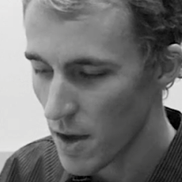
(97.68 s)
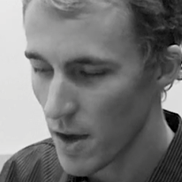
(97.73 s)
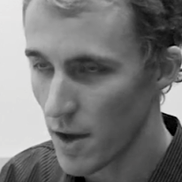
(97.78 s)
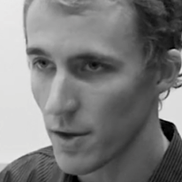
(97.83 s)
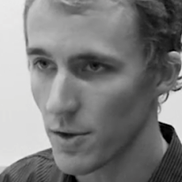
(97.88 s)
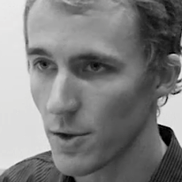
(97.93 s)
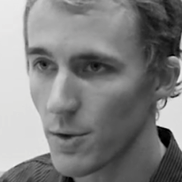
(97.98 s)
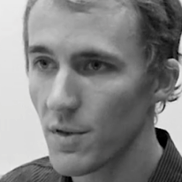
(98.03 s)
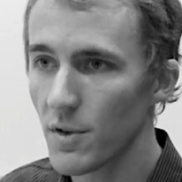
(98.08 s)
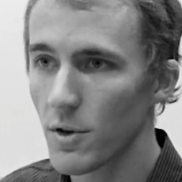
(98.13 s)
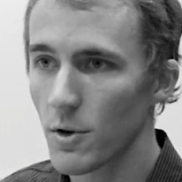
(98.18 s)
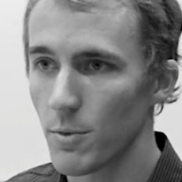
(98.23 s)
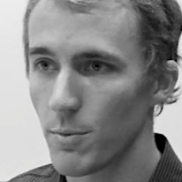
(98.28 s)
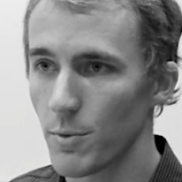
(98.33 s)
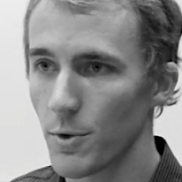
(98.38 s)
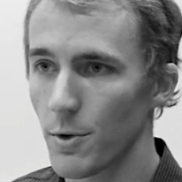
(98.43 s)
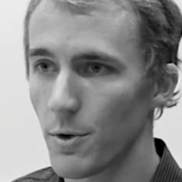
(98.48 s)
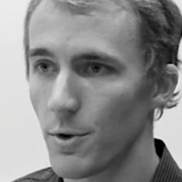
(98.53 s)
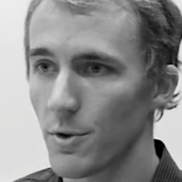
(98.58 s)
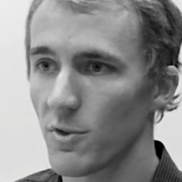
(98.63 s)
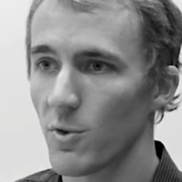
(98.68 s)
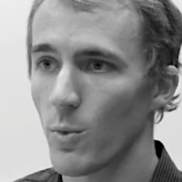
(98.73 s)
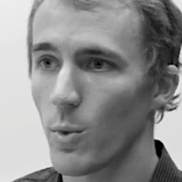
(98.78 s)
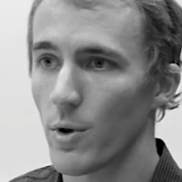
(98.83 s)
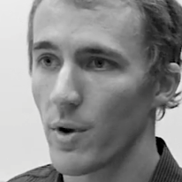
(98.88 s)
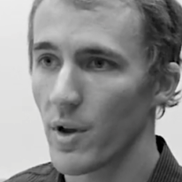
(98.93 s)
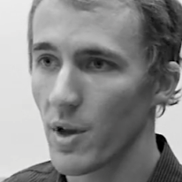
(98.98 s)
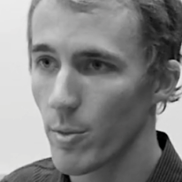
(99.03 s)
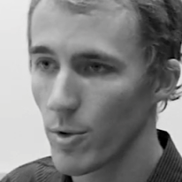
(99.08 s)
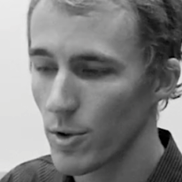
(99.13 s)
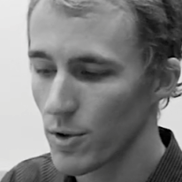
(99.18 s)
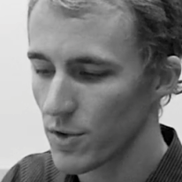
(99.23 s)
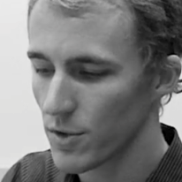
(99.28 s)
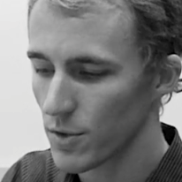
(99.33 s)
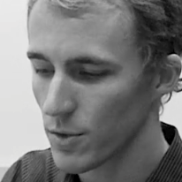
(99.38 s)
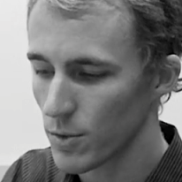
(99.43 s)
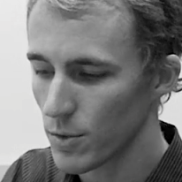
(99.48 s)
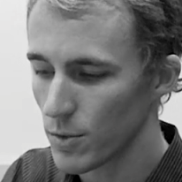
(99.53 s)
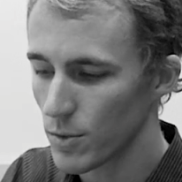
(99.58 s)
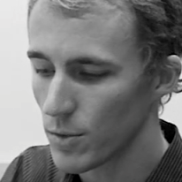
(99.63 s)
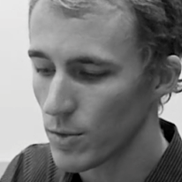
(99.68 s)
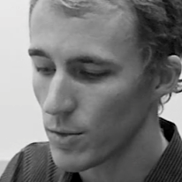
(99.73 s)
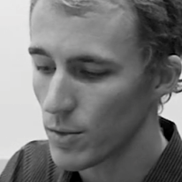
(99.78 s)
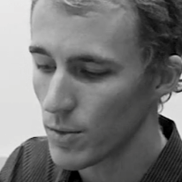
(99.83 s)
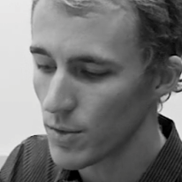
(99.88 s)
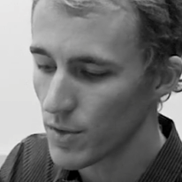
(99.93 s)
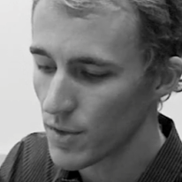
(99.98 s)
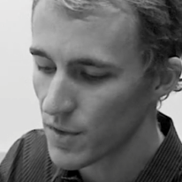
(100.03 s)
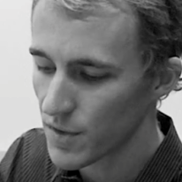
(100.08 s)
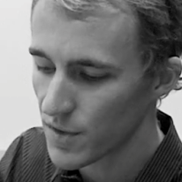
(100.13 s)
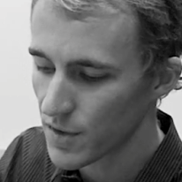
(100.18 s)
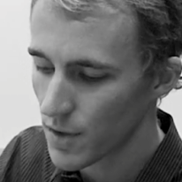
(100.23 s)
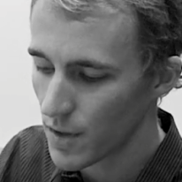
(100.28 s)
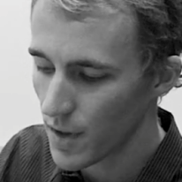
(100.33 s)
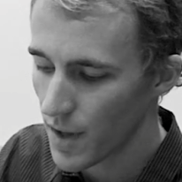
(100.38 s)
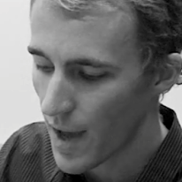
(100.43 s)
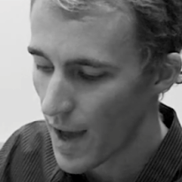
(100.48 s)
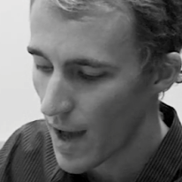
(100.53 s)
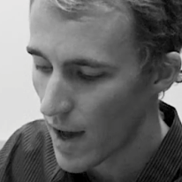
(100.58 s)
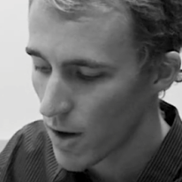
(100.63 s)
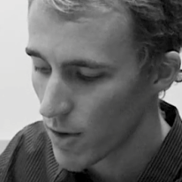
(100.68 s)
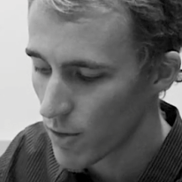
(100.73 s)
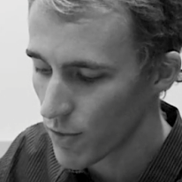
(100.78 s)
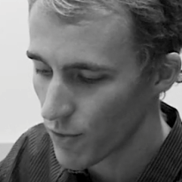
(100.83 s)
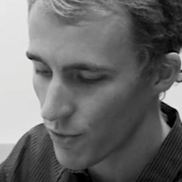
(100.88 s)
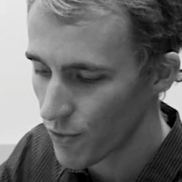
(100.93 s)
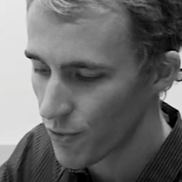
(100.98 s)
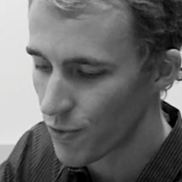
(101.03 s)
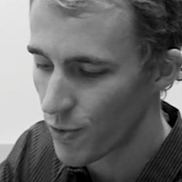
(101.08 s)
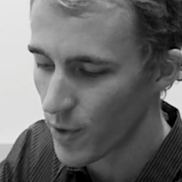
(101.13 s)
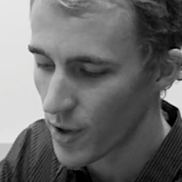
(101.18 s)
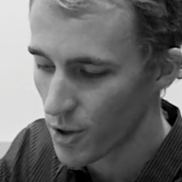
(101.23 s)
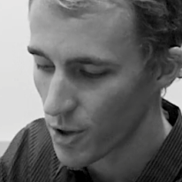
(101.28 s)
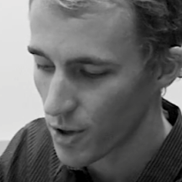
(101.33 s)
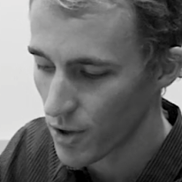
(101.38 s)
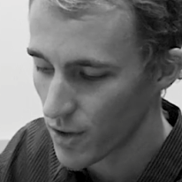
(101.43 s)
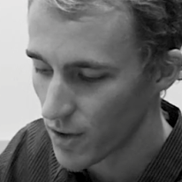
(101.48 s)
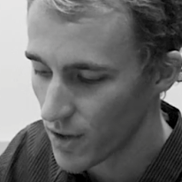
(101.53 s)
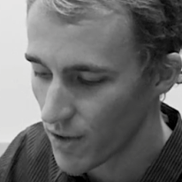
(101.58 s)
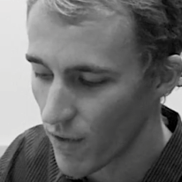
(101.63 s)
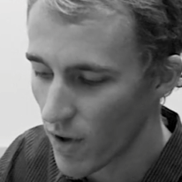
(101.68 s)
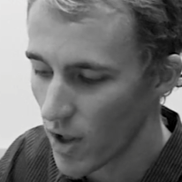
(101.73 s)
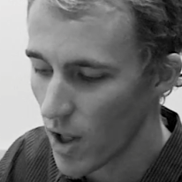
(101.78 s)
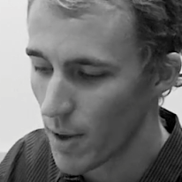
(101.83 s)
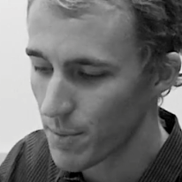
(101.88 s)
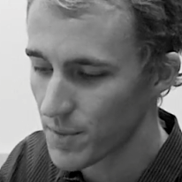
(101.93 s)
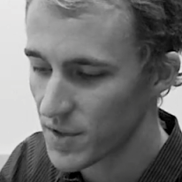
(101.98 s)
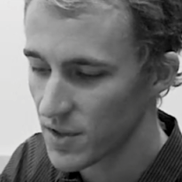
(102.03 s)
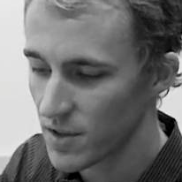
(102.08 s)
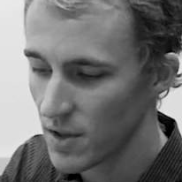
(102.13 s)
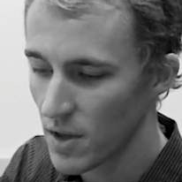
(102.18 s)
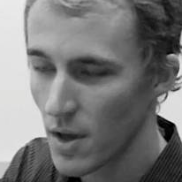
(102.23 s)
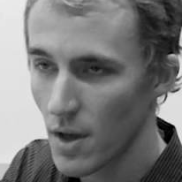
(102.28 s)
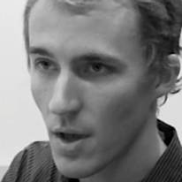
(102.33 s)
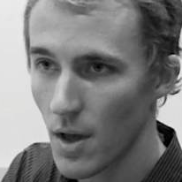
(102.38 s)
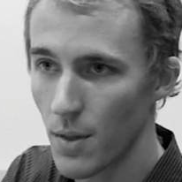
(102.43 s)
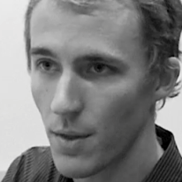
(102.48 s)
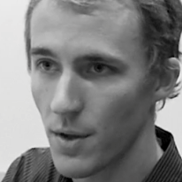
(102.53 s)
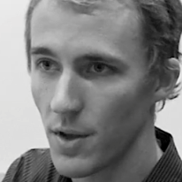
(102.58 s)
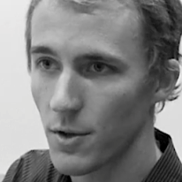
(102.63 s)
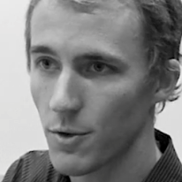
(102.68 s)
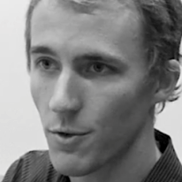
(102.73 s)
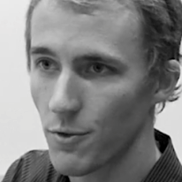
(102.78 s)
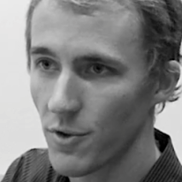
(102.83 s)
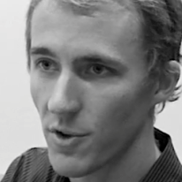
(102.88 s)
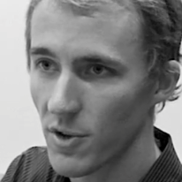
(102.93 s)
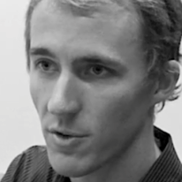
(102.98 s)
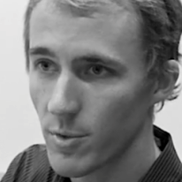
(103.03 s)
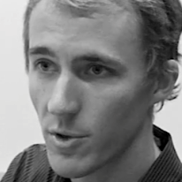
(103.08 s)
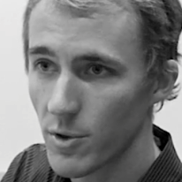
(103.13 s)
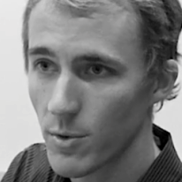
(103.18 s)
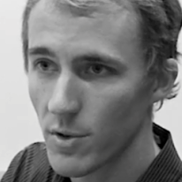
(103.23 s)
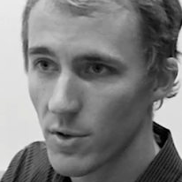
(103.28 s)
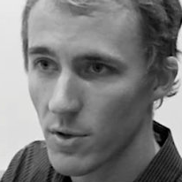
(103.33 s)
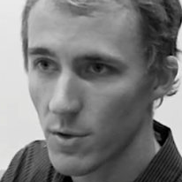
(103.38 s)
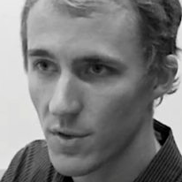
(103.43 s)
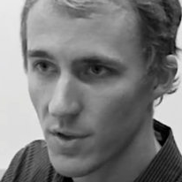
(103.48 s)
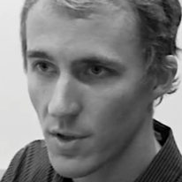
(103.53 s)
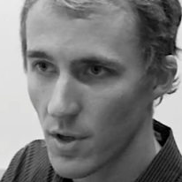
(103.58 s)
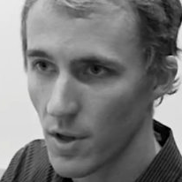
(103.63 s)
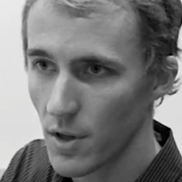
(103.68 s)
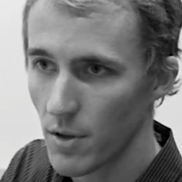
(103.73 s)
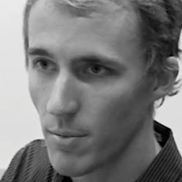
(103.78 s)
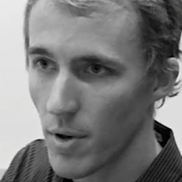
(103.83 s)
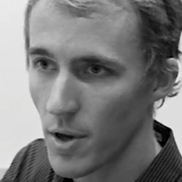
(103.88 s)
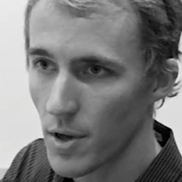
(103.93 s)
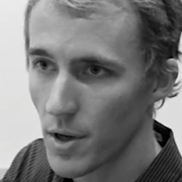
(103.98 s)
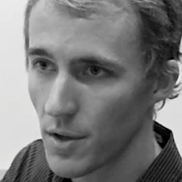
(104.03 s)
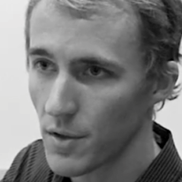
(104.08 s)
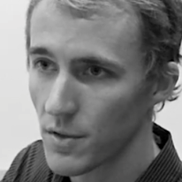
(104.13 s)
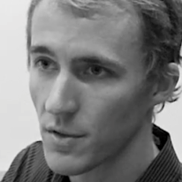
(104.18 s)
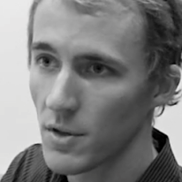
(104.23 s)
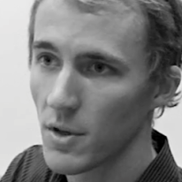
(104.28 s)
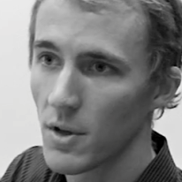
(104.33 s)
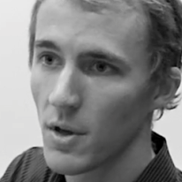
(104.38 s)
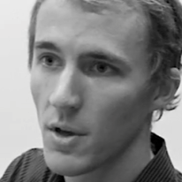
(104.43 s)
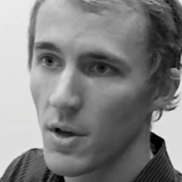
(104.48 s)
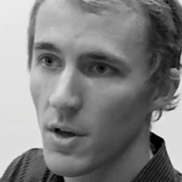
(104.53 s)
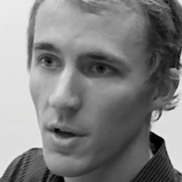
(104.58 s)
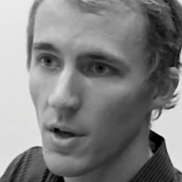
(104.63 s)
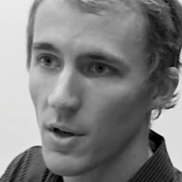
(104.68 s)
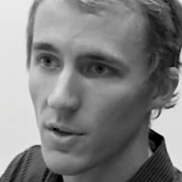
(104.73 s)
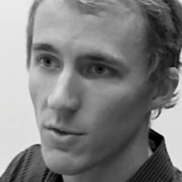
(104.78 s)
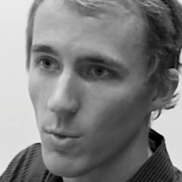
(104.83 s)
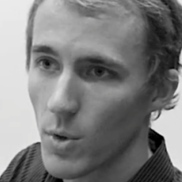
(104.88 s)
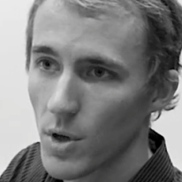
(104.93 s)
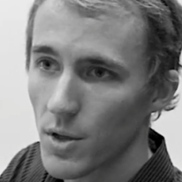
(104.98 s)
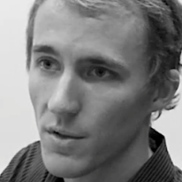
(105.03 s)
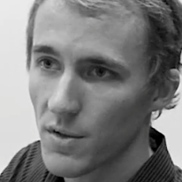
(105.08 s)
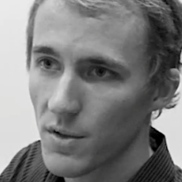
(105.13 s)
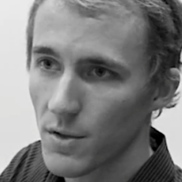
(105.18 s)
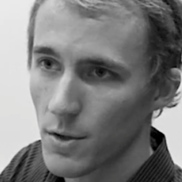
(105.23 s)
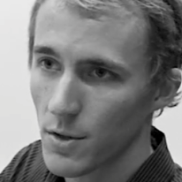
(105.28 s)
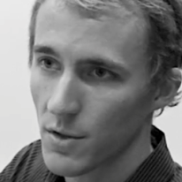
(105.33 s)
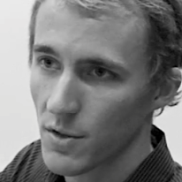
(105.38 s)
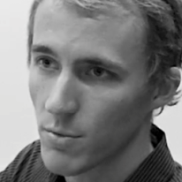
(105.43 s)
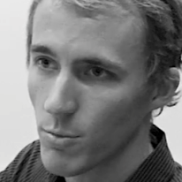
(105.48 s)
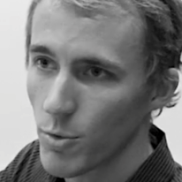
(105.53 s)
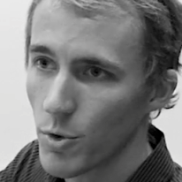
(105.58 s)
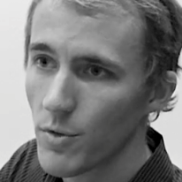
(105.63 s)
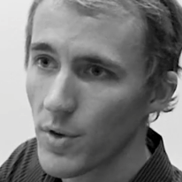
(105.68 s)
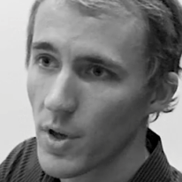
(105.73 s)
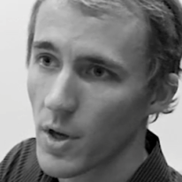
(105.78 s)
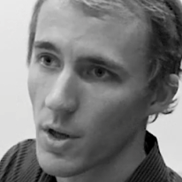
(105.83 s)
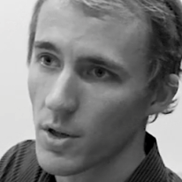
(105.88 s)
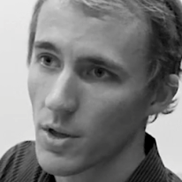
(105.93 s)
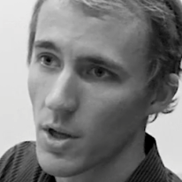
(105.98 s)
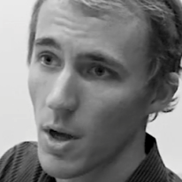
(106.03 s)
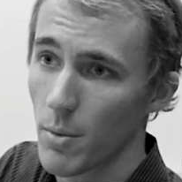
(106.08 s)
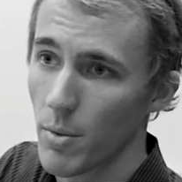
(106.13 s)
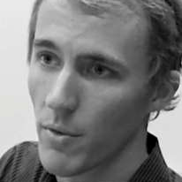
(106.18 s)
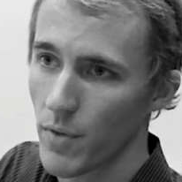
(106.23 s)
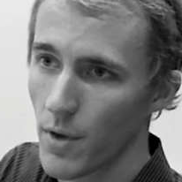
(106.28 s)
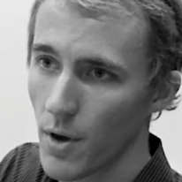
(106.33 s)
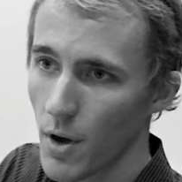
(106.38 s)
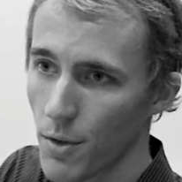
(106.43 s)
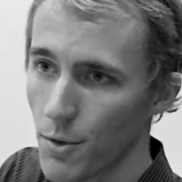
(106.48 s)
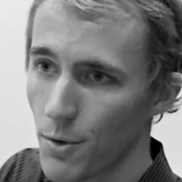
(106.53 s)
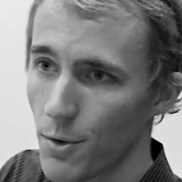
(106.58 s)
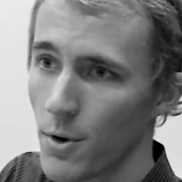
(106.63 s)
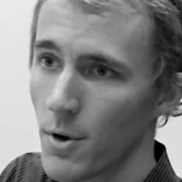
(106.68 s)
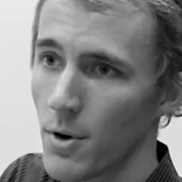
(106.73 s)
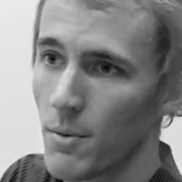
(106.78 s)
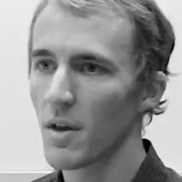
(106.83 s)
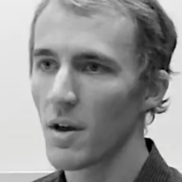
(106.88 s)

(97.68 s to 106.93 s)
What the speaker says: And using computers, we were able to study how friction develops at the interface between two solid bodies as one starts moving on top of the other.